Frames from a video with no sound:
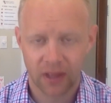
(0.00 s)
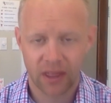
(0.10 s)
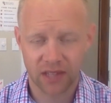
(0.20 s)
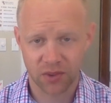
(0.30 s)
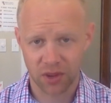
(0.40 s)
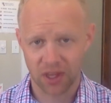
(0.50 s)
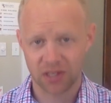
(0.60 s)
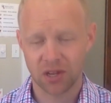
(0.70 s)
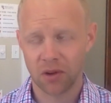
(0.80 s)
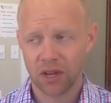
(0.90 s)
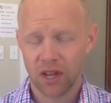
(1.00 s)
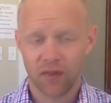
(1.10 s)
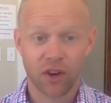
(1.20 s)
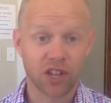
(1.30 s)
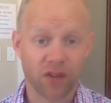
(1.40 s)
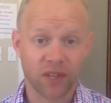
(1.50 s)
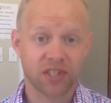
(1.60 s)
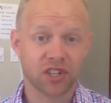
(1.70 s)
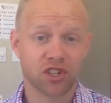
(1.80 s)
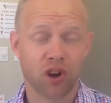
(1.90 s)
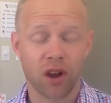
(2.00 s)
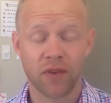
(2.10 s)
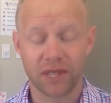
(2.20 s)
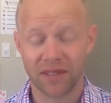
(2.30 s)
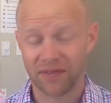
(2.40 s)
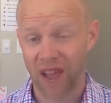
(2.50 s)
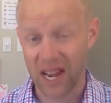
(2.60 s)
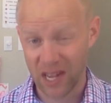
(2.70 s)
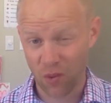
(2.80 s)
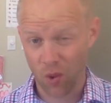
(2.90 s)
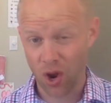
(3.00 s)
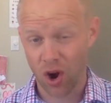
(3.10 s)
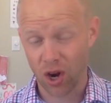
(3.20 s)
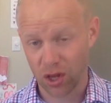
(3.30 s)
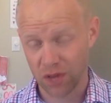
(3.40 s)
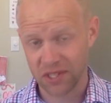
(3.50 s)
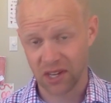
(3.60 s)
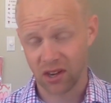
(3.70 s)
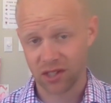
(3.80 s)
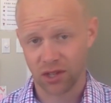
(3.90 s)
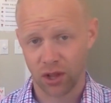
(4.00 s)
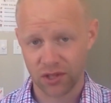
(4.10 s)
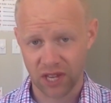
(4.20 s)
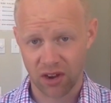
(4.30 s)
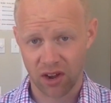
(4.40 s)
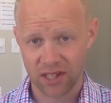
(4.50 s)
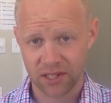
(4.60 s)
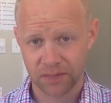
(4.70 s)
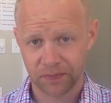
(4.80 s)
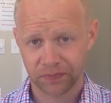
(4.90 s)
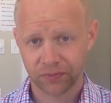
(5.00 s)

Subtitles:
That sort of thing. So first off, let's just start off with defining what are closing costs. Closing costs